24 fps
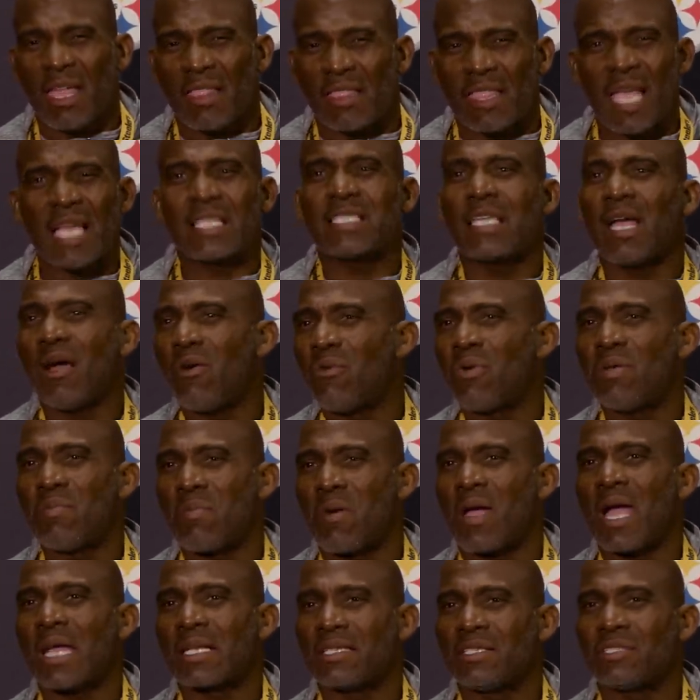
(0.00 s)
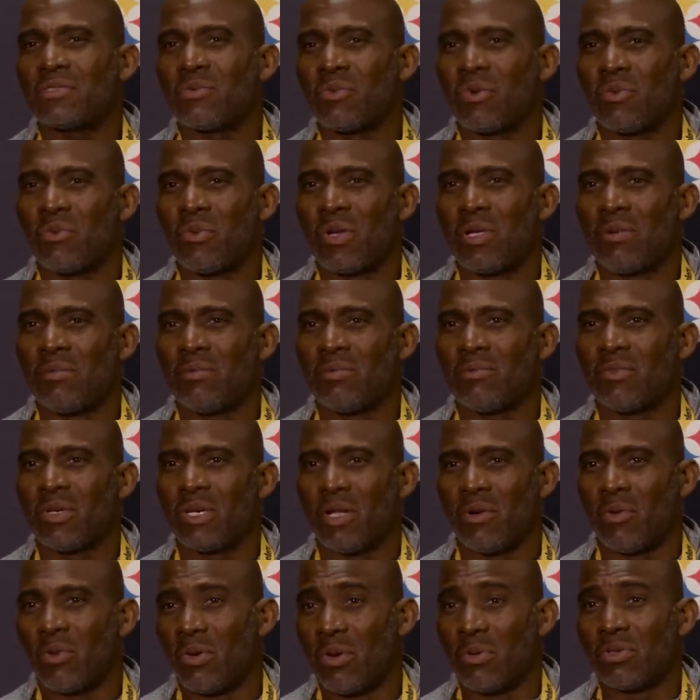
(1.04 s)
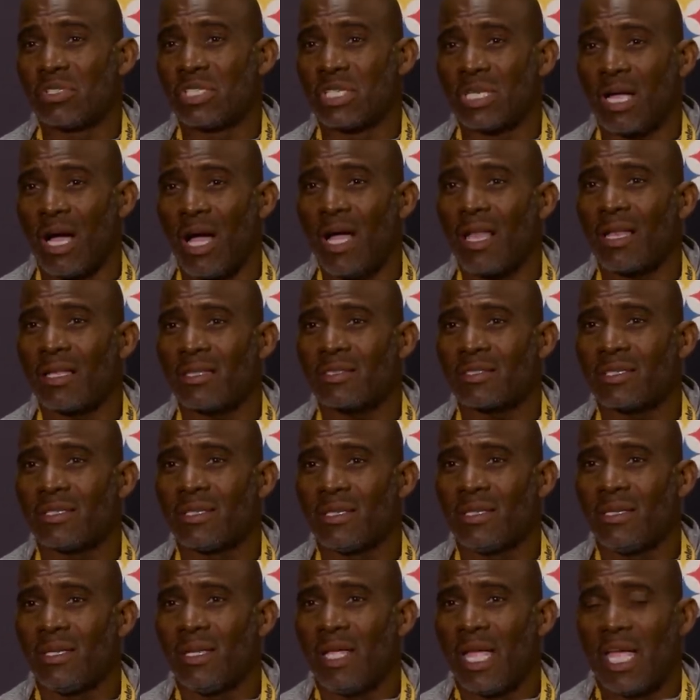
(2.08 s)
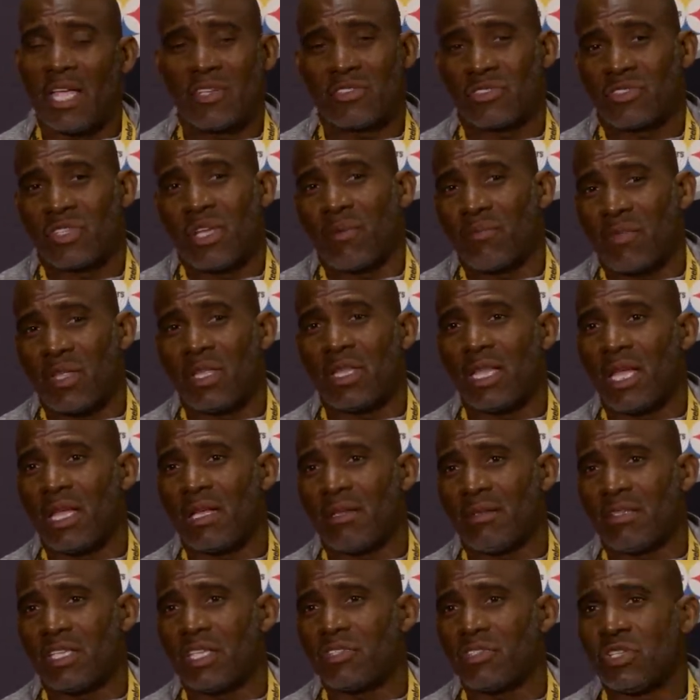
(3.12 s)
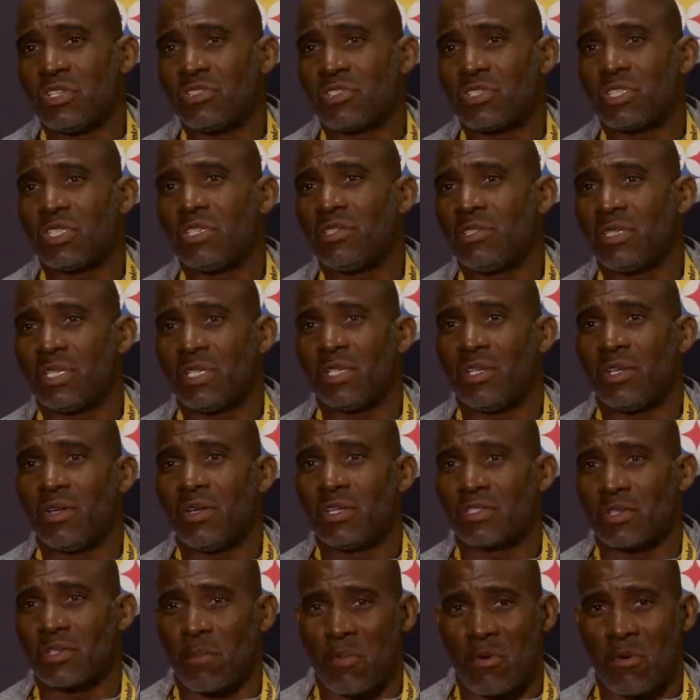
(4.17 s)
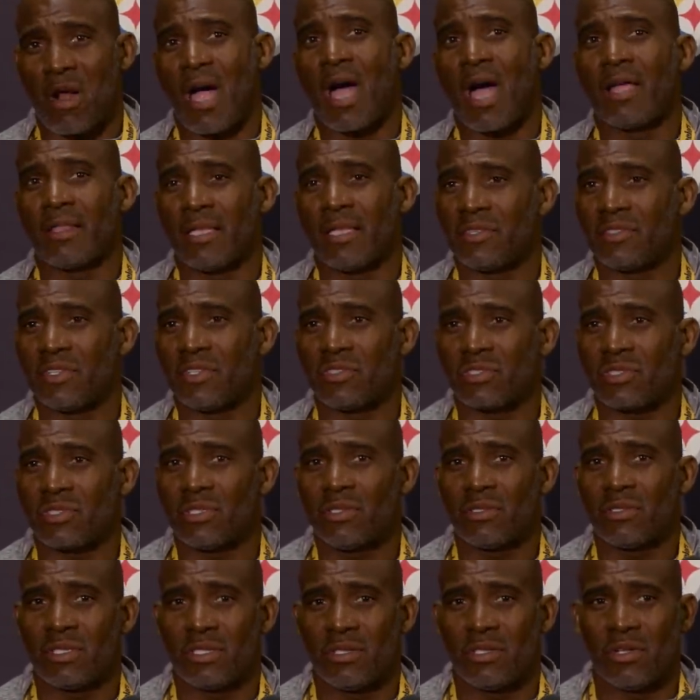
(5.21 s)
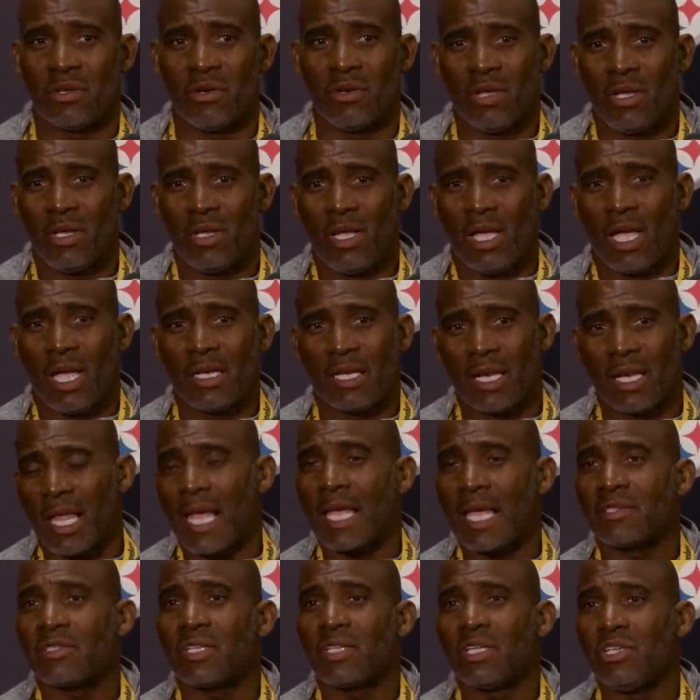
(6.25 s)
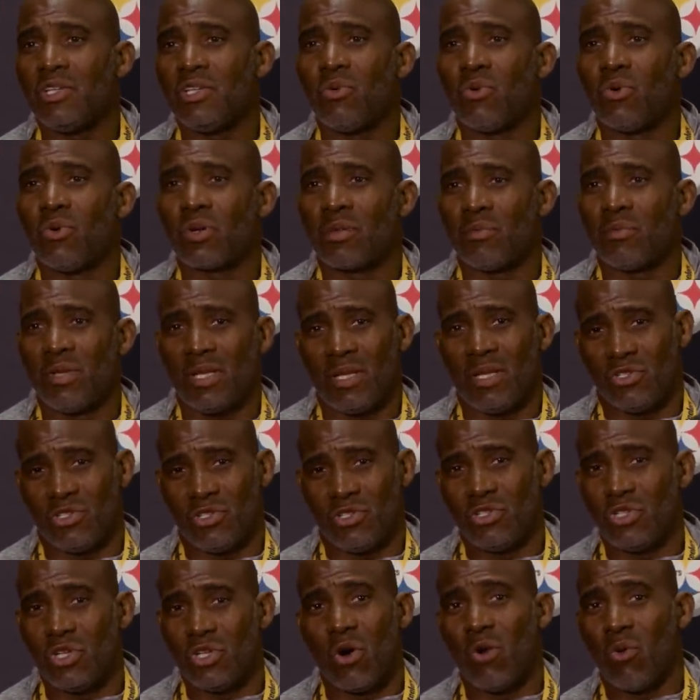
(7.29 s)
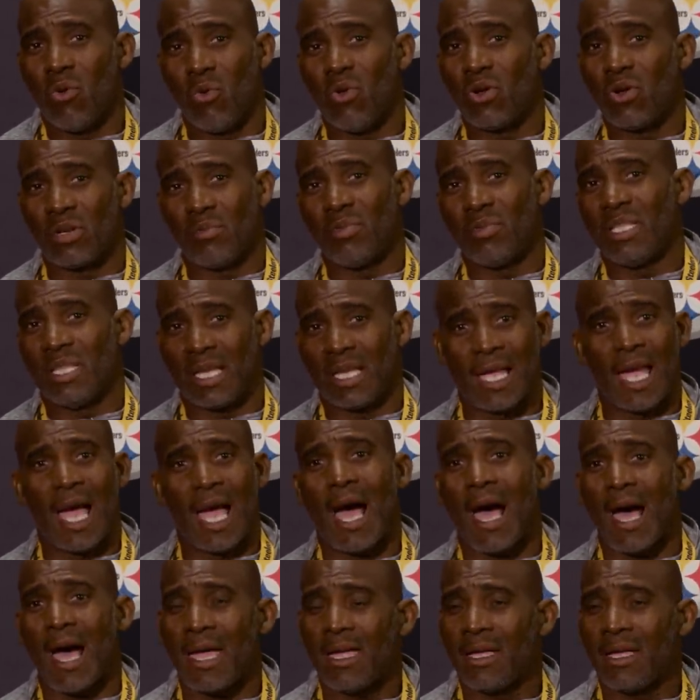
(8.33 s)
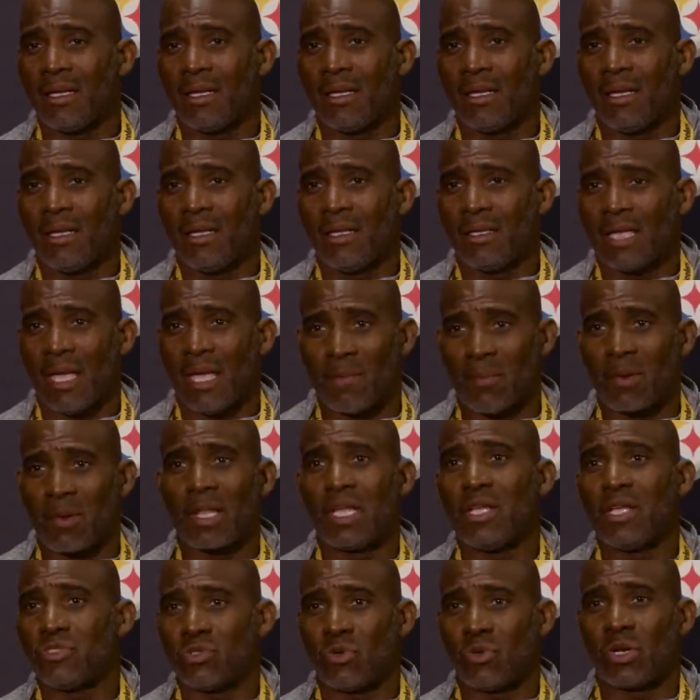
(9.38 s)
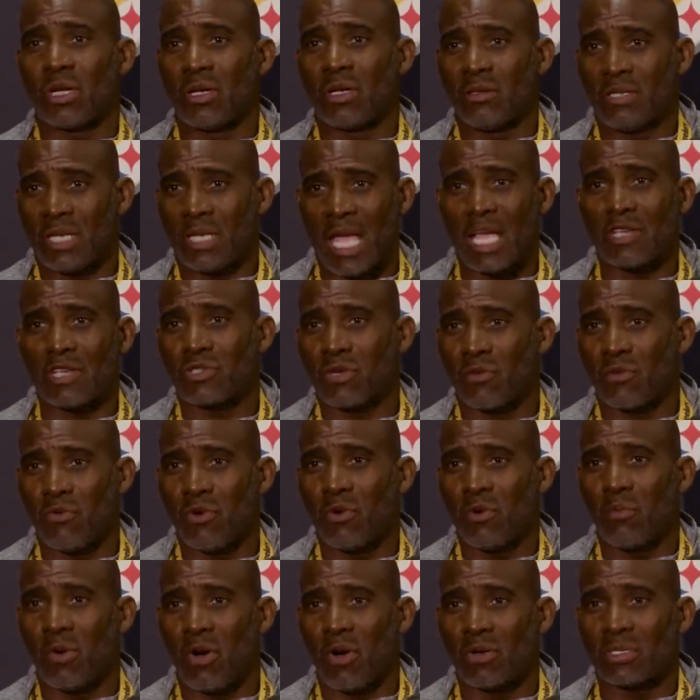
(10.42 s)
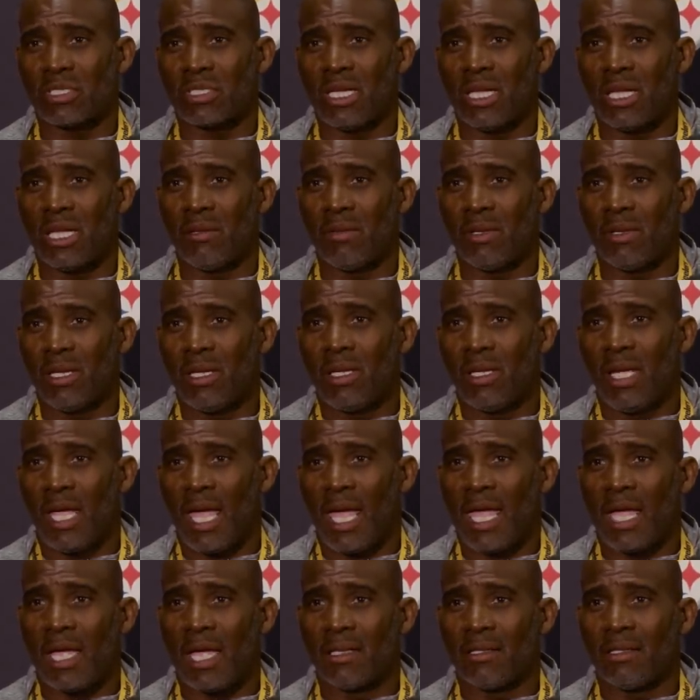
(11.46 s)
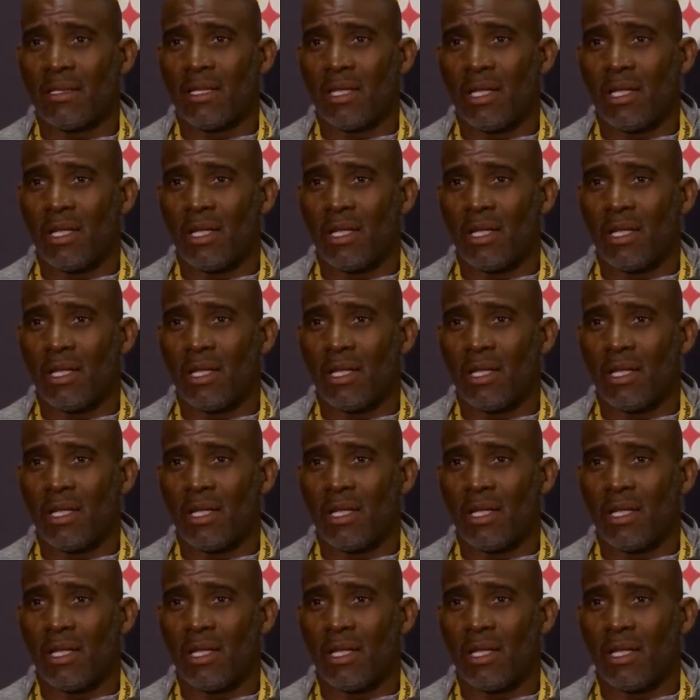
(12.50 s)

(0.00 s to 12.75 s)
That's how we practiced when we was in college. It's something that's instilled in you. It's a pride that's instilled in you. And the last thing you want to be is you don't want to be the guy that plays on a national football team and